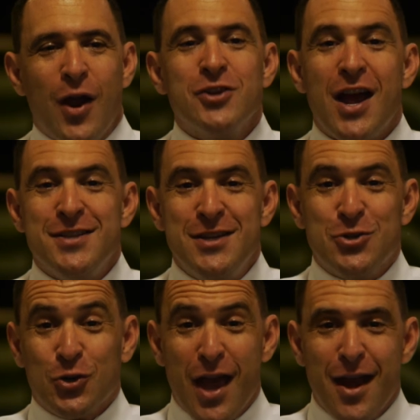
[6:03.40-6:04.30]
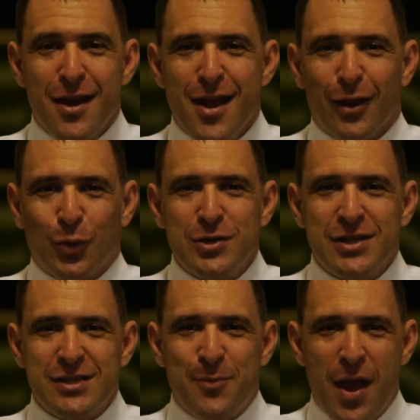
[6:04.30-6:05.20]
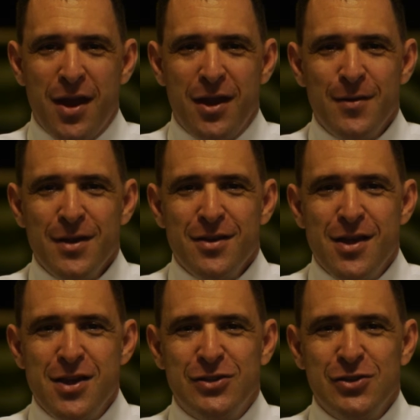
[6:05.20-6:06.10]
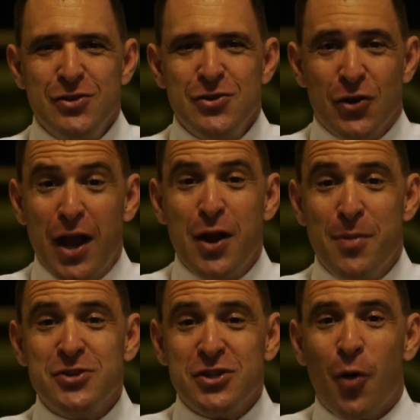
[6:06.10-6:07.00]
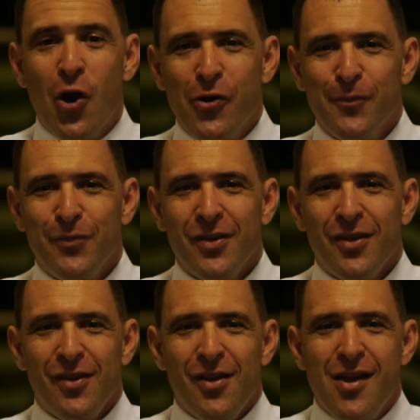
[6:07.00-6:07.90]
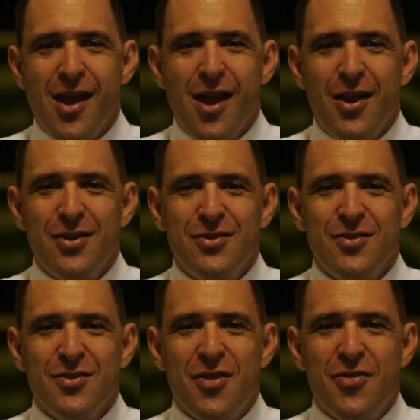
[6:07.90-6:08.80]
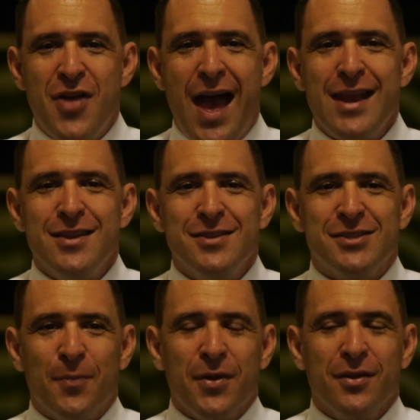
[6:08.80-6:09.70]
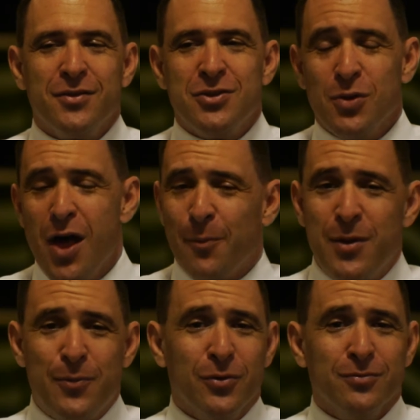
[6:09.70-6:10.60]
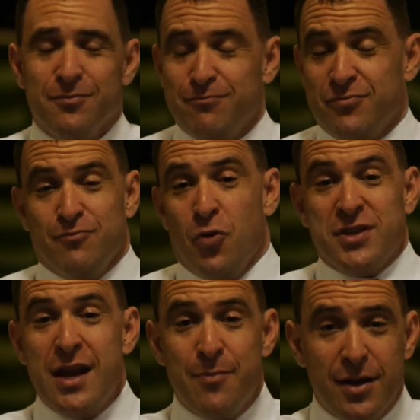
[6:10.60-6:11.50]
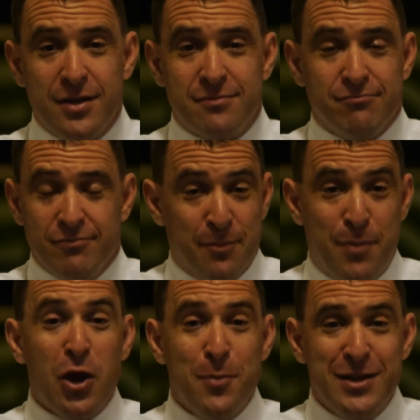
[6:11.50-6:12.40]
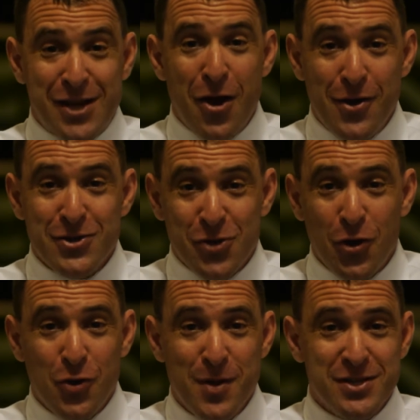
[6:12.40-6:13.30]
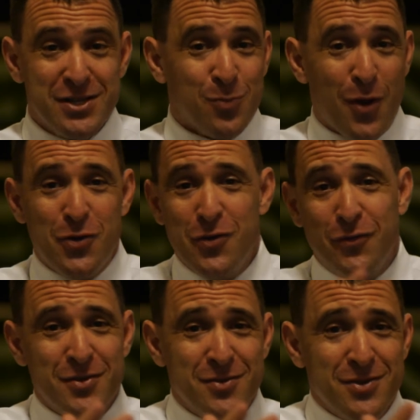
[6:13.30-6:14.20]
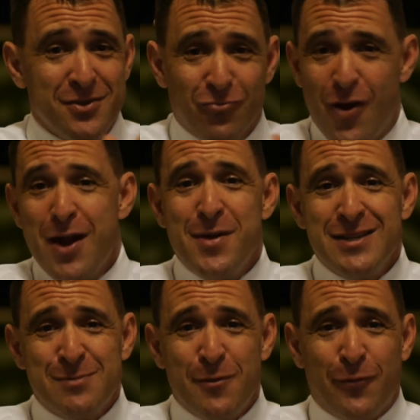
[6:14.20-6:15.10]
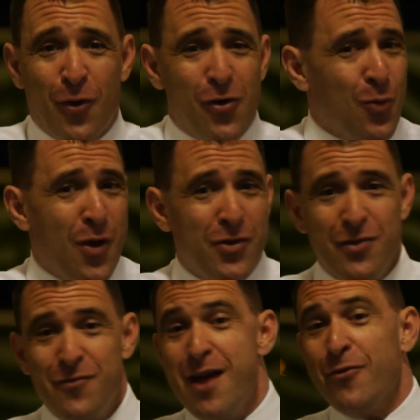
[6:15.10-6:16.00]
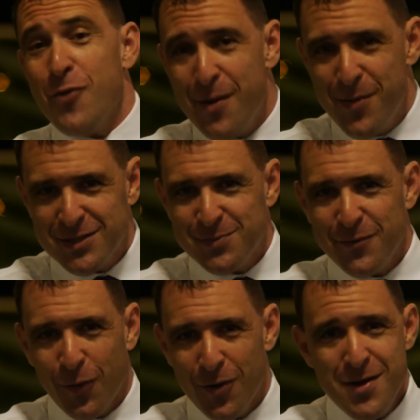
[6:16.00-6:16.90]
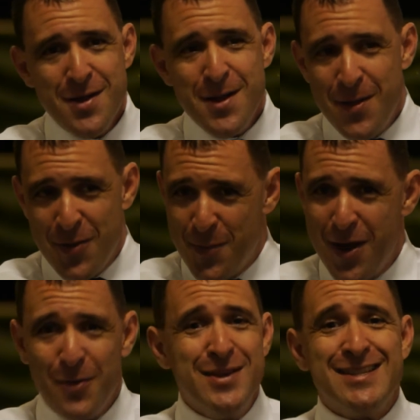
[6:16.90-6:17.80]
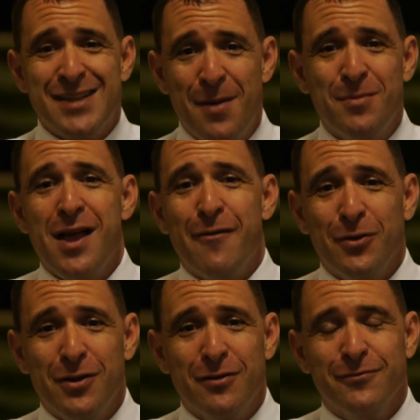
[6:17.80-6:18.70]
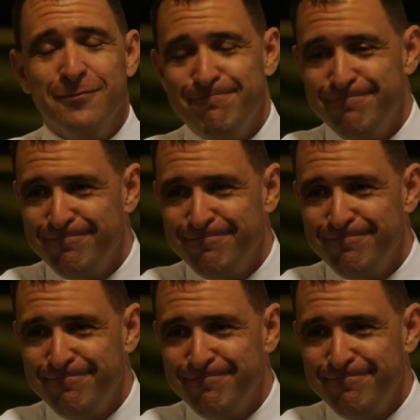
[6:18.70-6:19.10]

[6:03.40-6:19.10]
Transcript: the franchisees are getting at 360 Painting is you're getting a business partner. And that is something to a lot of people, most anybody's, it better be scary to start a new business. Whether you've ran a business before or whether you've never ran a business before, there better be some level of